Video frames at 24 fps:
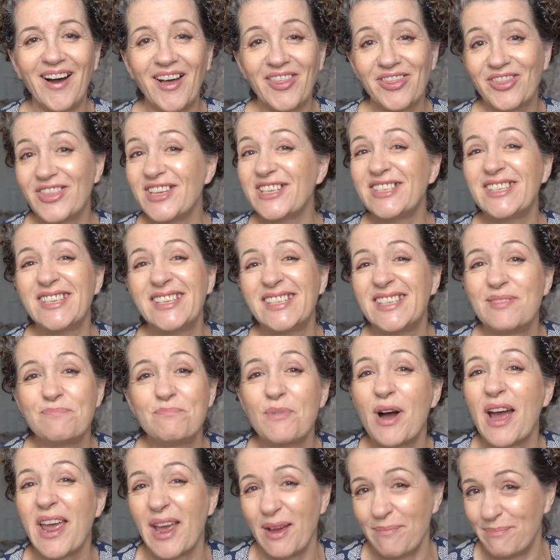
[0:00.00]
this is in
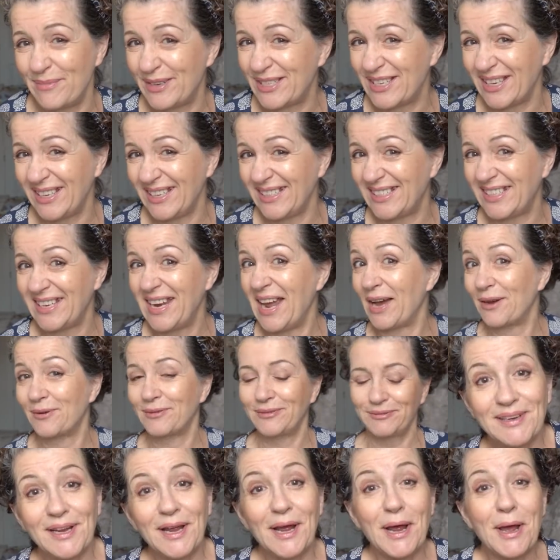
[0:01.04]
my empties now.
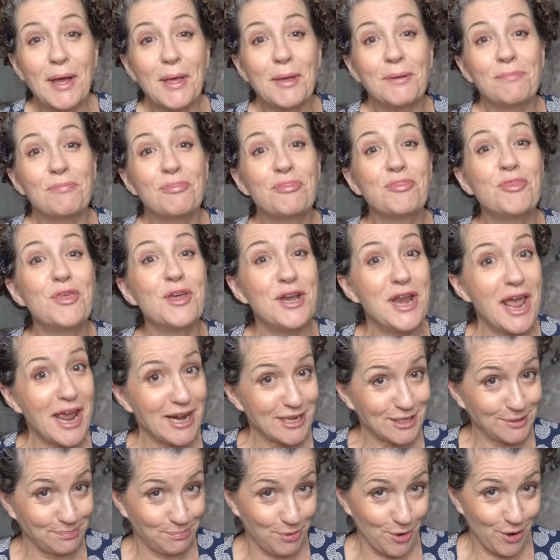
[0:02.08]
The
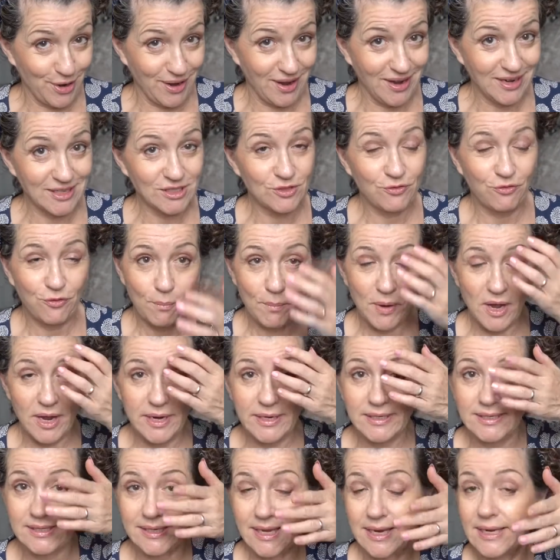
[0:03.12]
next product for my
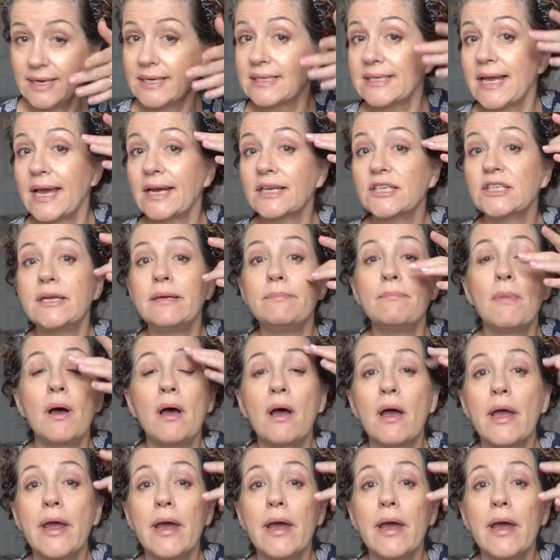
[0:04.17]
skin is actually my